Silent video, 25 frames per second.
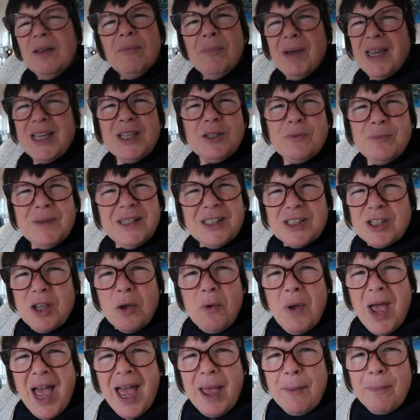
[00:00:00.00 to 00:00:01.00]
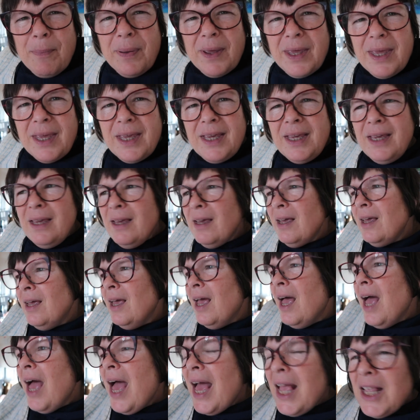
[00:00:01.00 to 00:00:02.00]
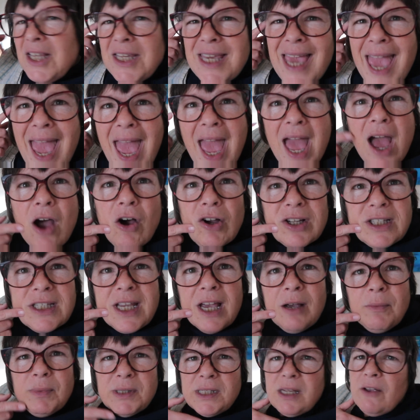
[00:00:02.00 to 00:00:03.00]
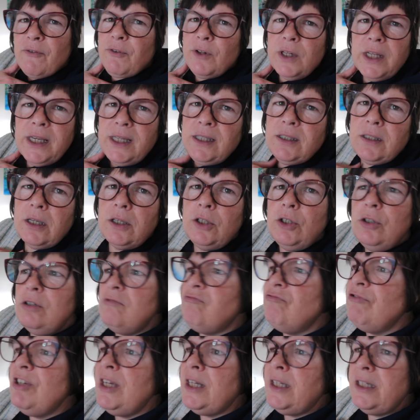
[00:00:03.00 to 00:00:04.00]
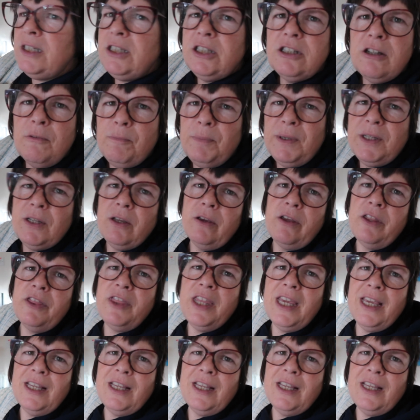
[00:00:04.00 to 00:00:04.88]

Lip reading: Makes me so happy. And yeah, I tell myself, Lisa, you really should be doing